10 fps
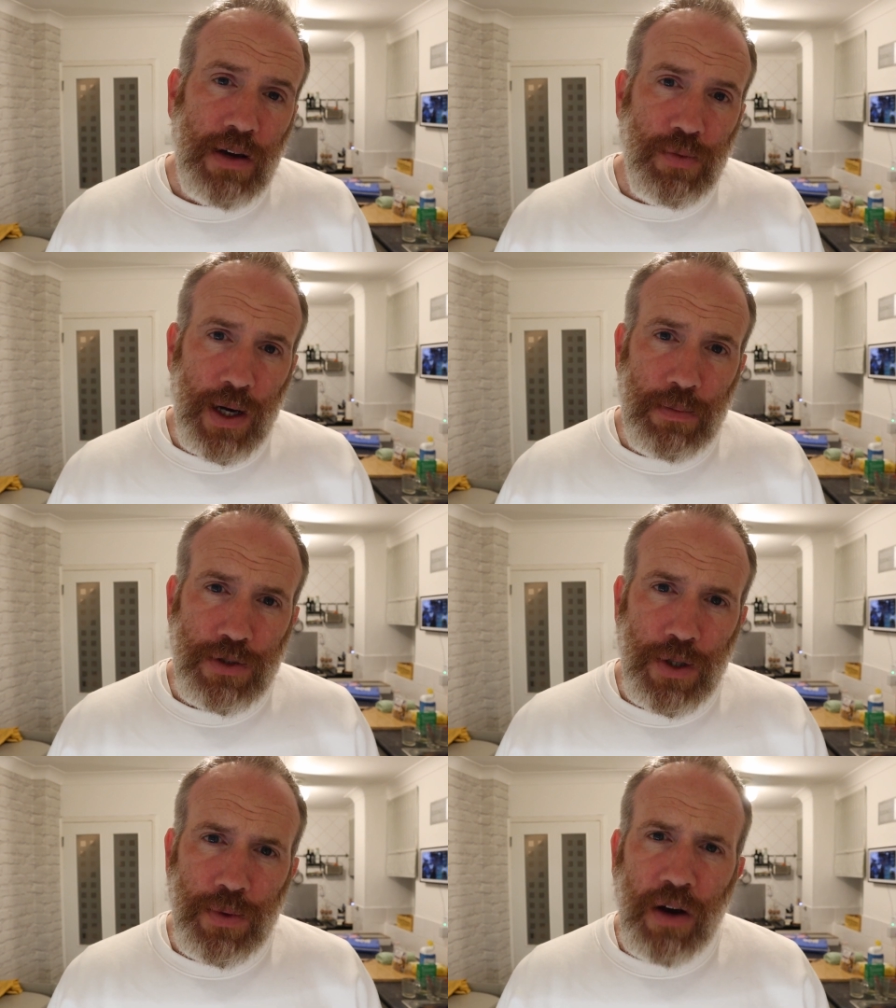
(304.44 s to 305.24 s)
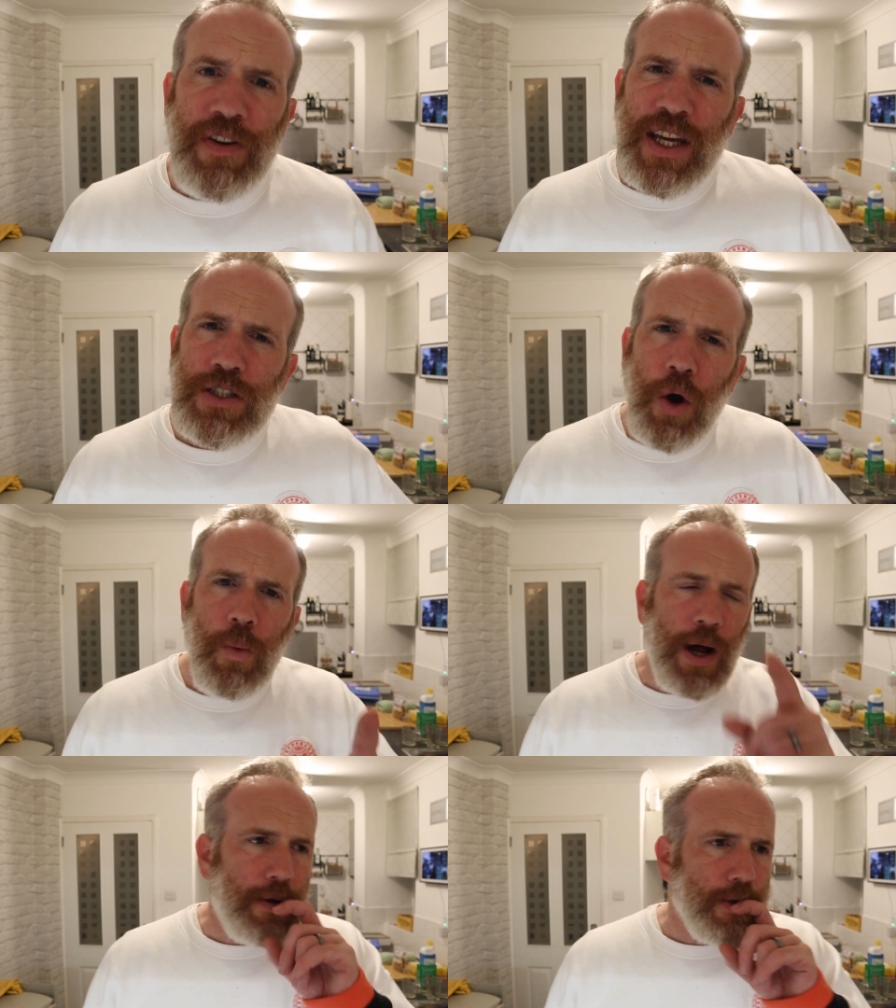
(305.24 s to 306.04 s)
have one up soon. I think he's
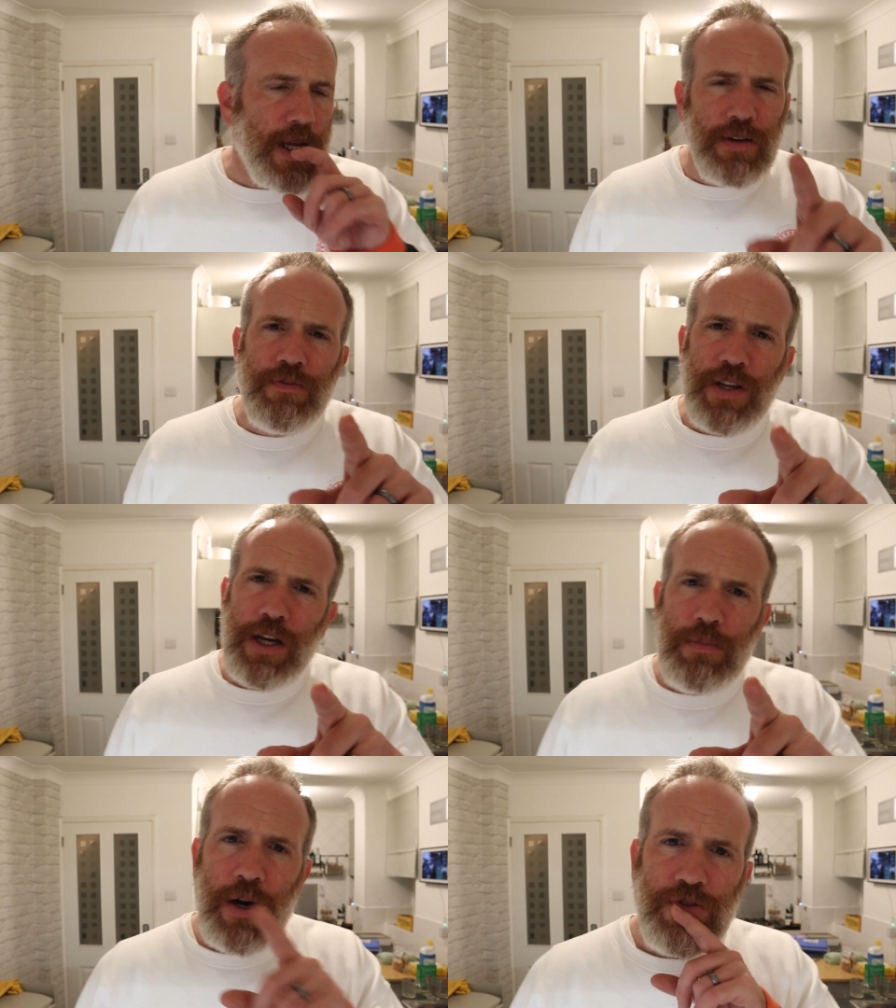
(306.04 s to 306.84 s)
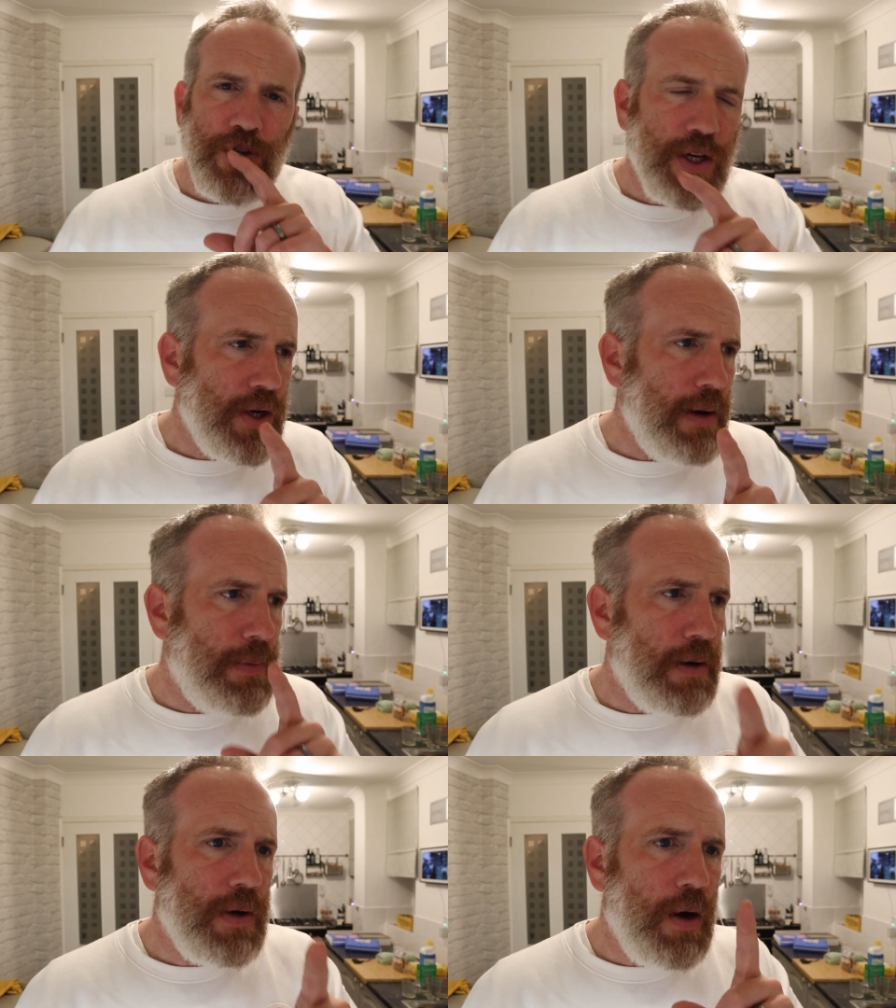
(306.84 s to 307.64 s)
got one. The video might have already gone
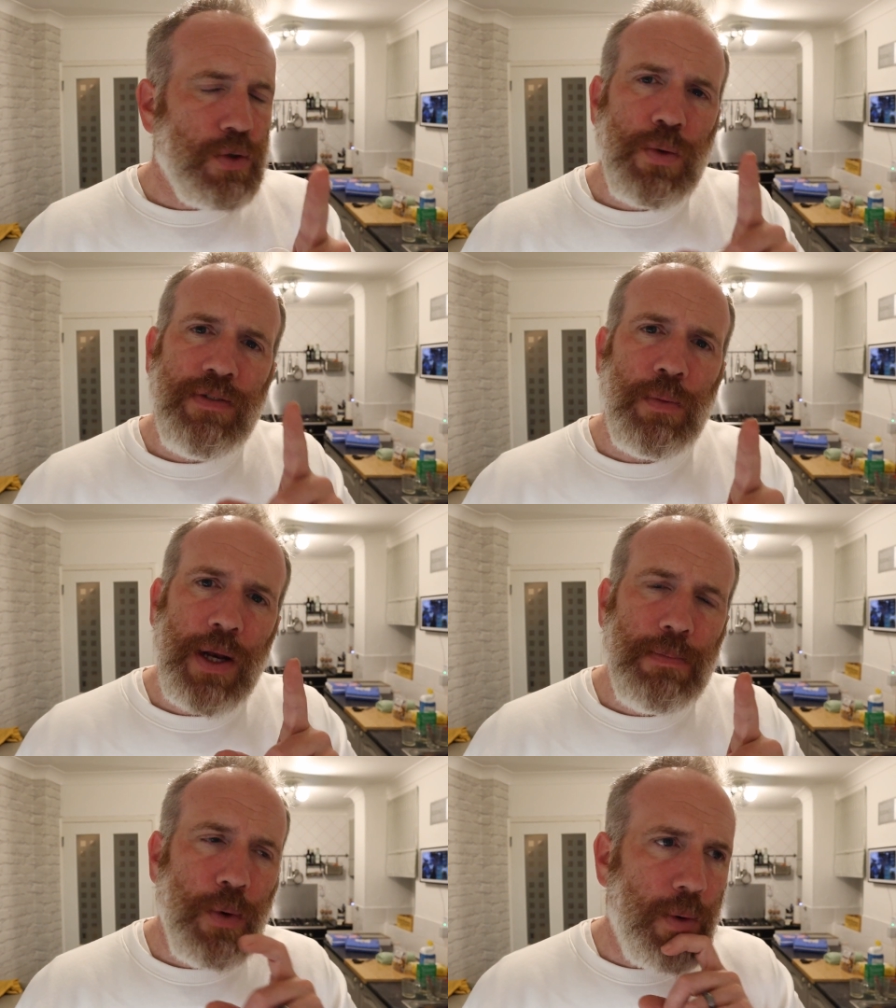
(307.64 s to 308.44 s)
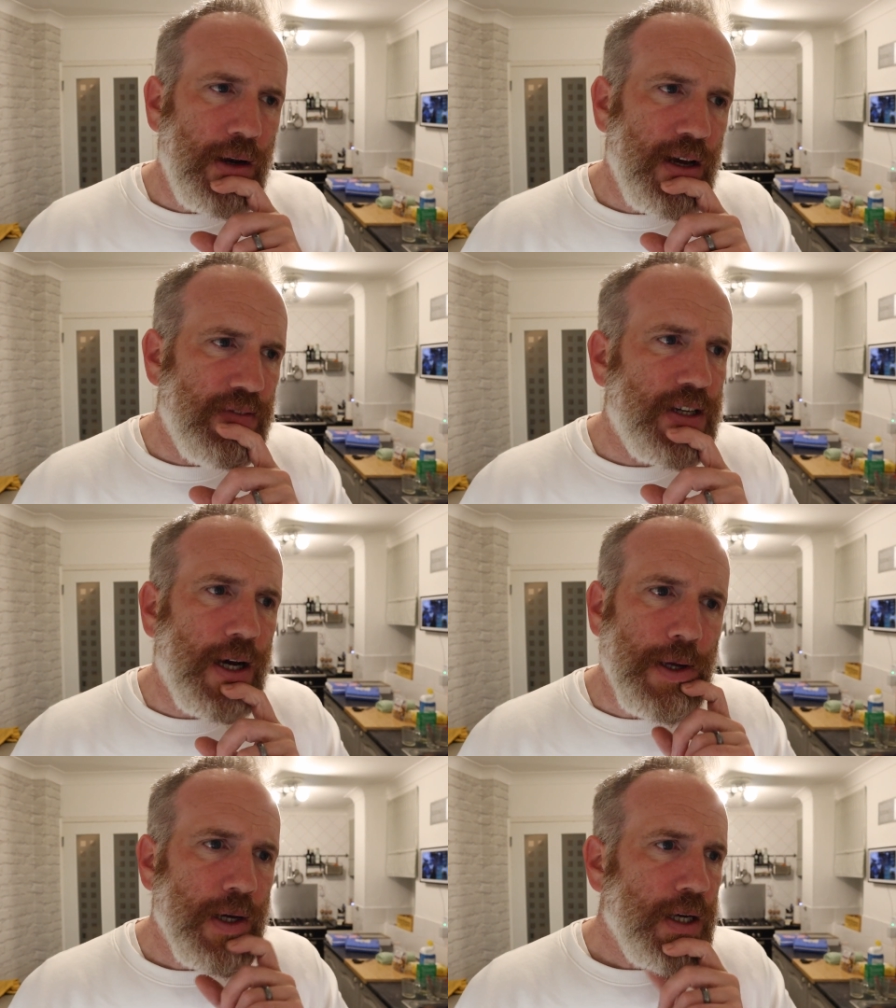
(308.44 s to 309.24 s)
up, but I was with him when he bought one the other
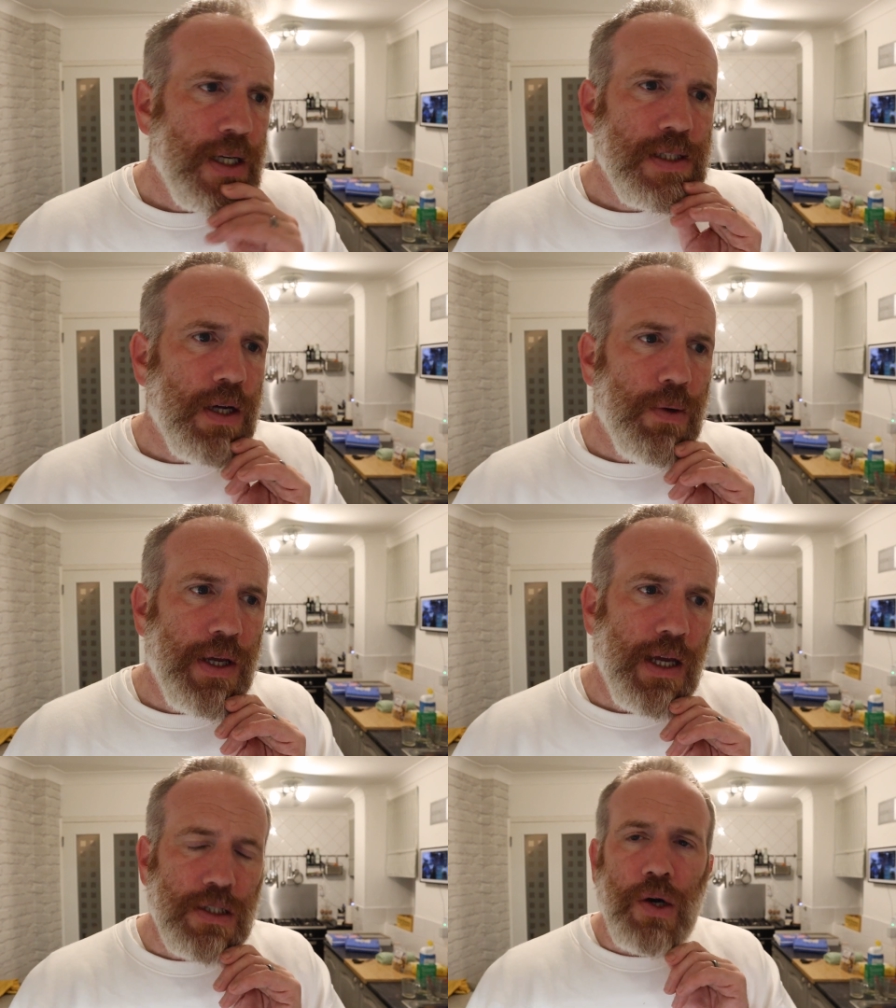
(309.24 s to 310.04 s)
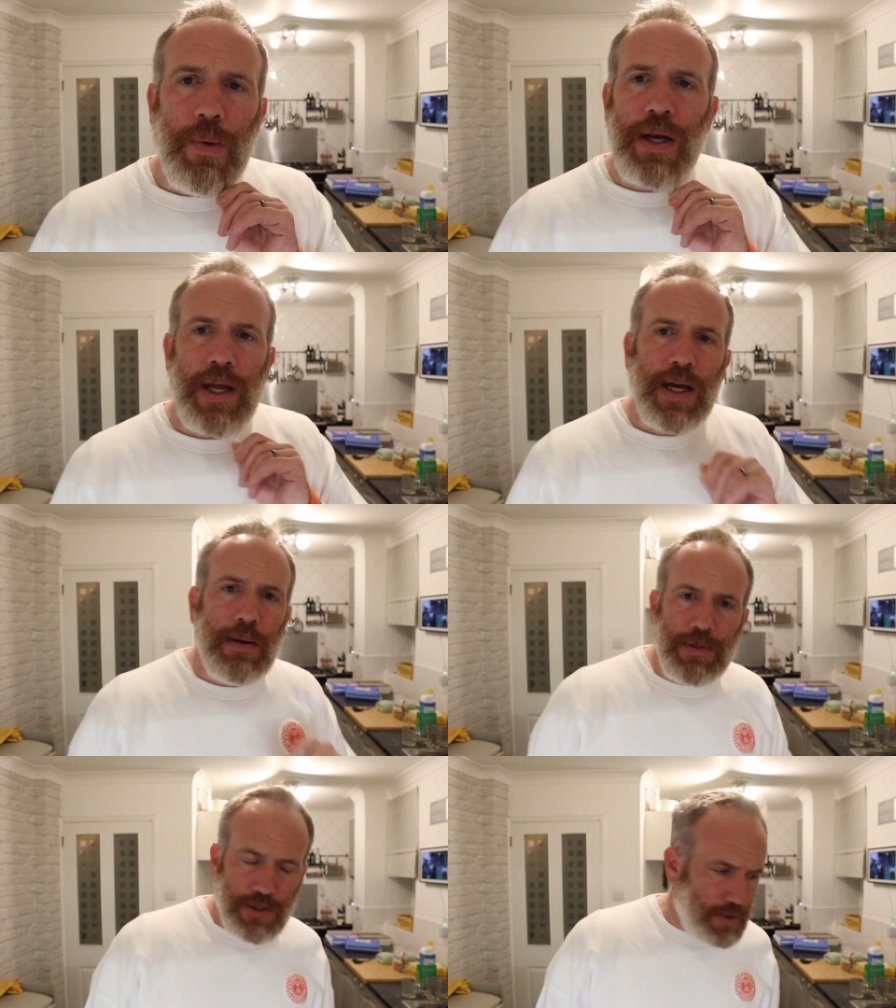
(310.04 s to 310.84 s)
day. So yeah, he's got one there
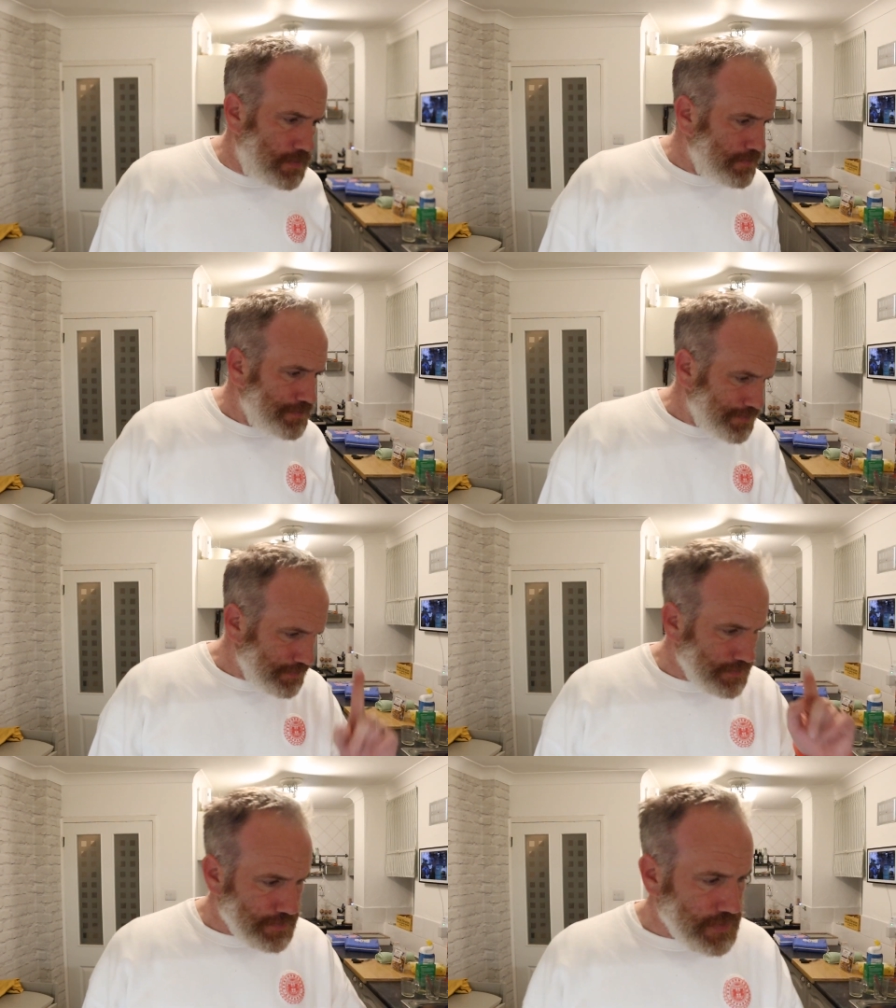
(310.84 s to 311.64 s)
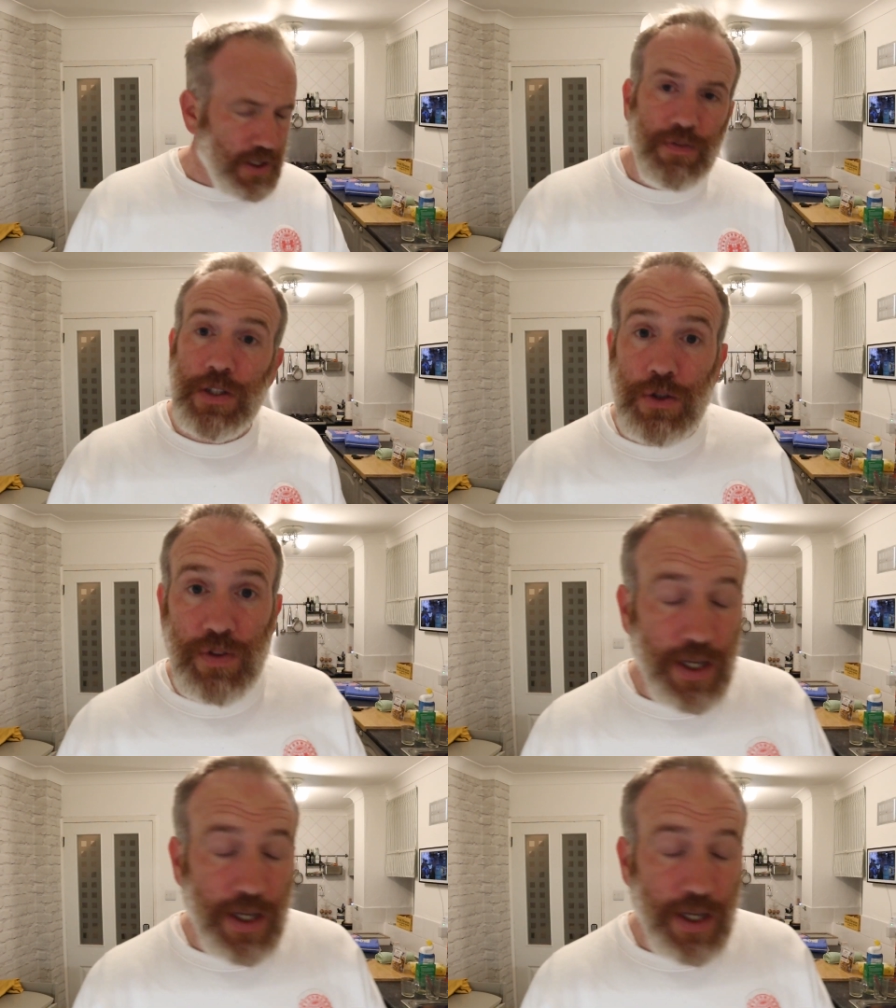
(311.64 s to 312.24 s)
coming soon, if it's not